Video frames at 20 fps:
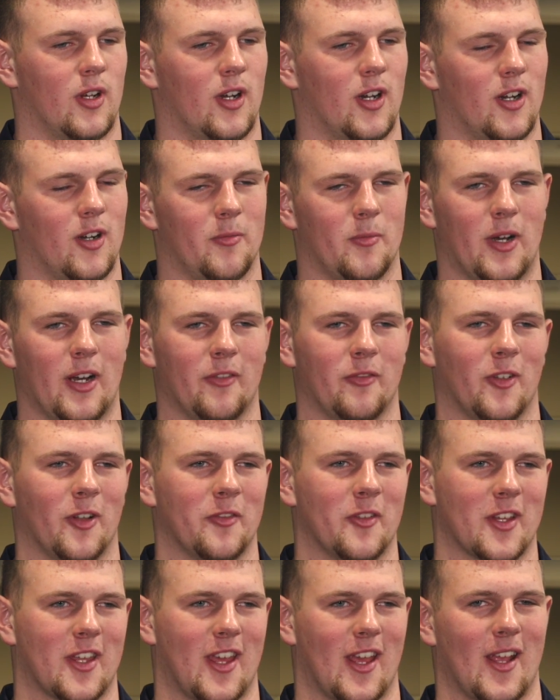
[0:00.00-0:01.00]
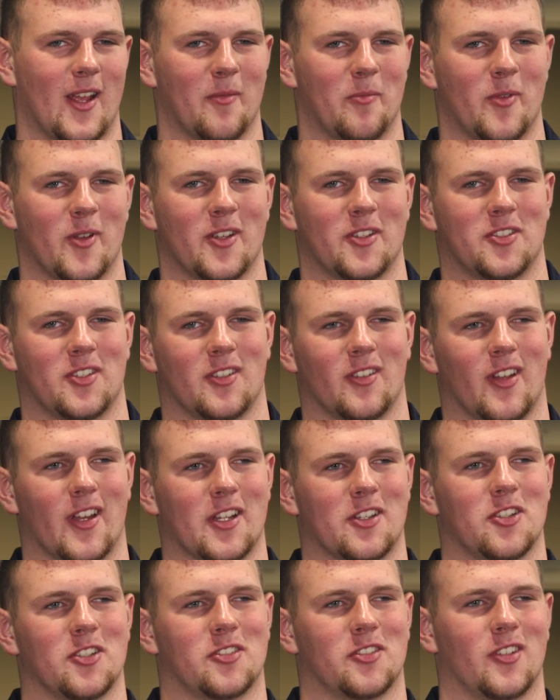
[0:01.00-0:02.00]
Um, I've loved the campus and like
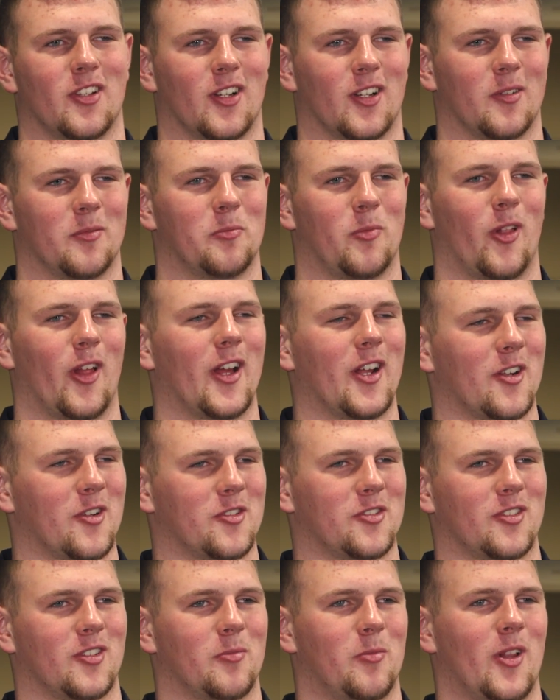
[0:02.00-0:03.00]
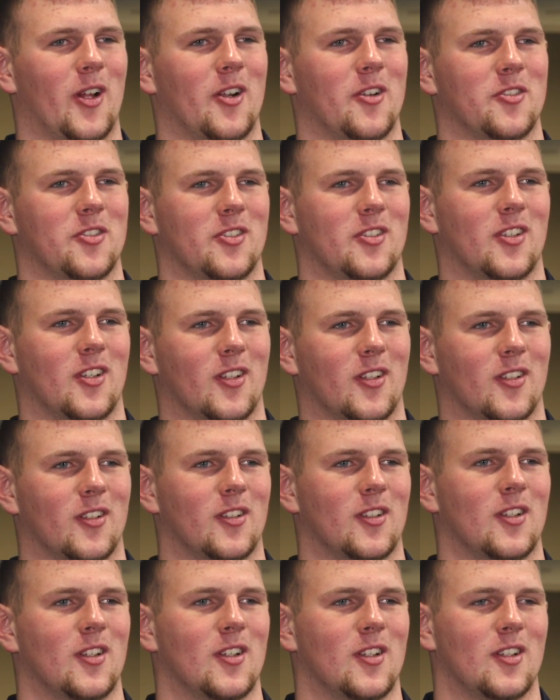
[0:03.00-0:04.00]
just the players, the players in the
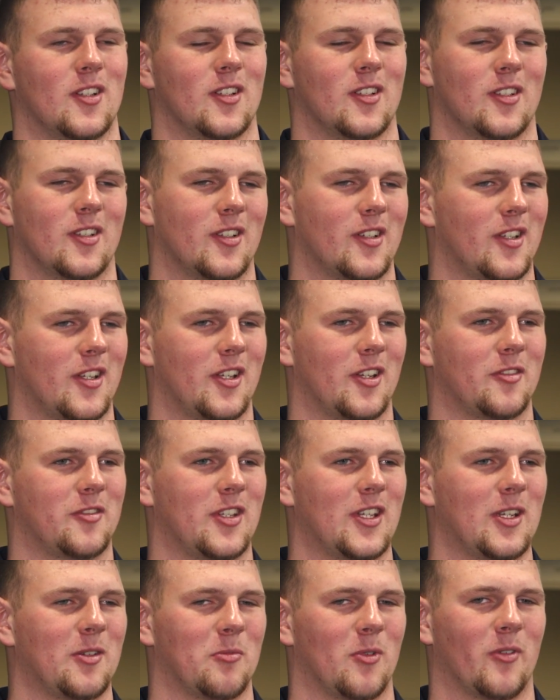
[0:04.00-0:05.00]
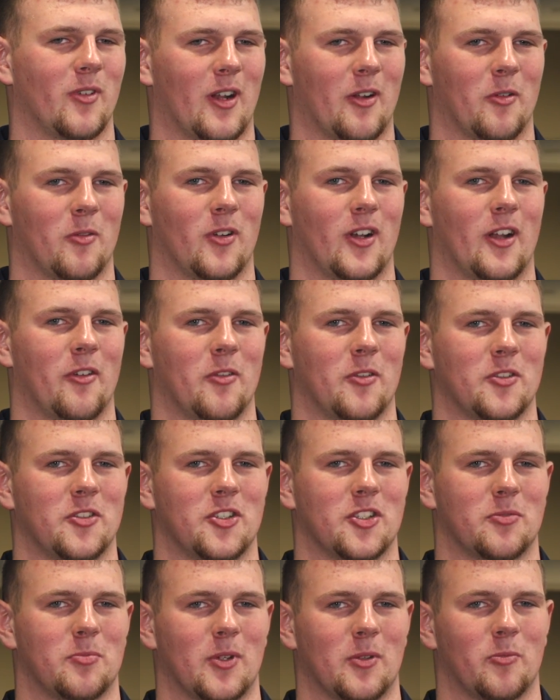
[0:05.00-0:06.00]
you know team room and everyone. Everyone's
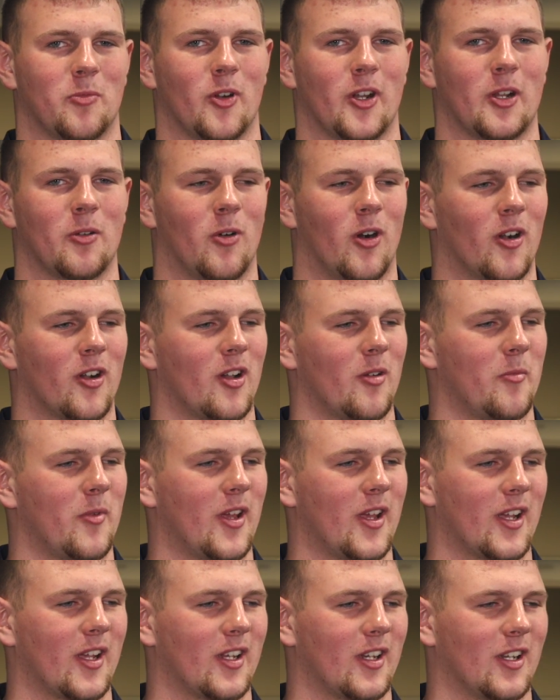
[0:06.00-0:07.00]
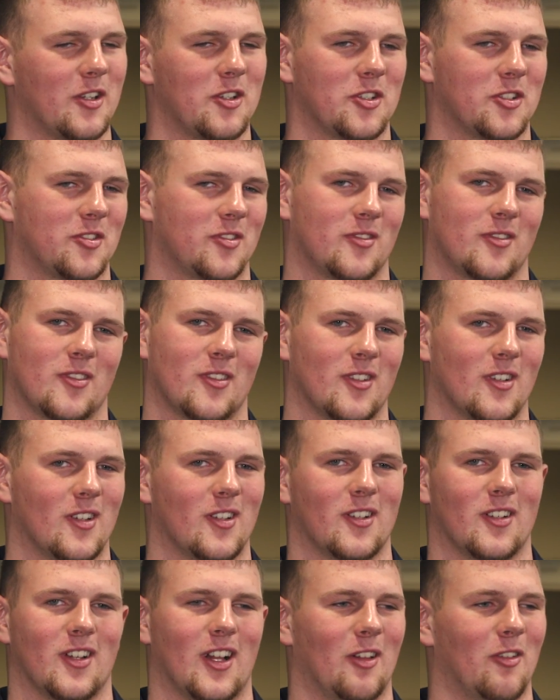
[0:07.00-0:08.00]
just been pretty welcoming, and I just
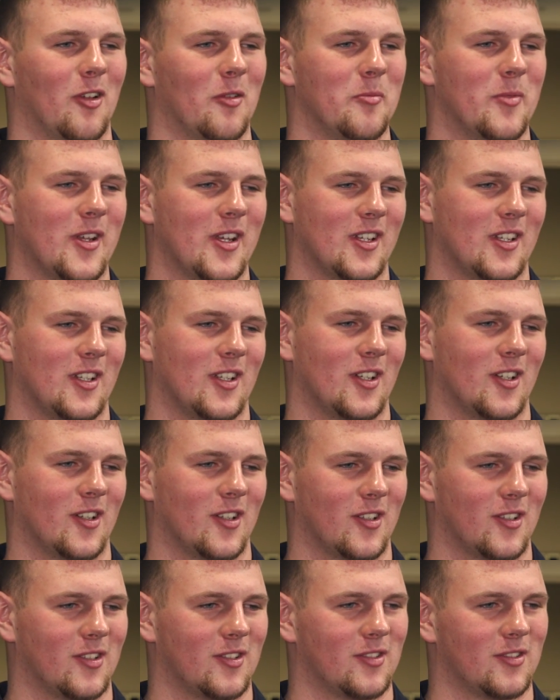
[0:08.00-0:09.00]
I love being here.